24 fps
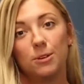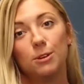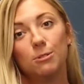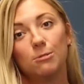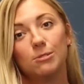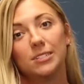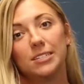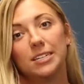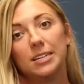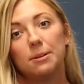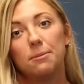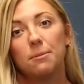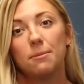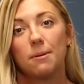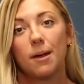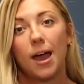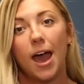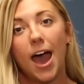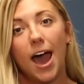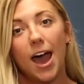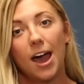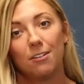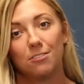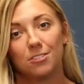Who was he
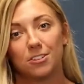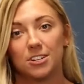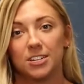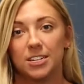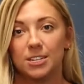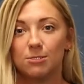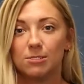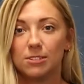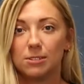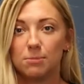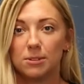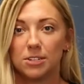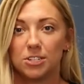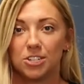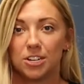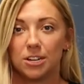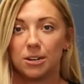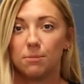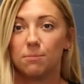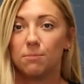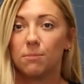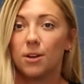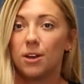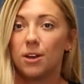after he was bishop?